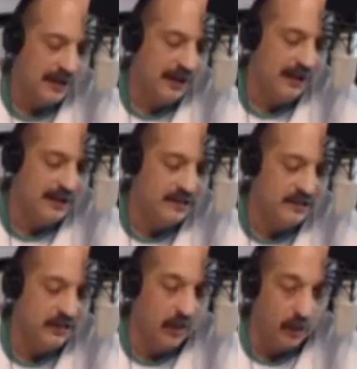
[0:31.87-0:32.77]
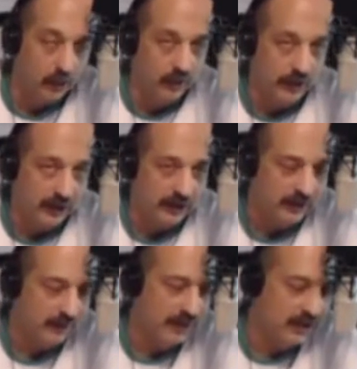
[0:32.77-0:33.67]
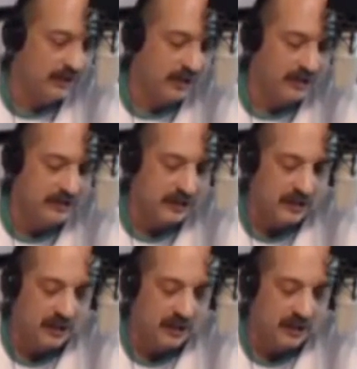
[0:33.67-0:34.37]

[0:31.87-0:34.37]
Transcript: and this is only because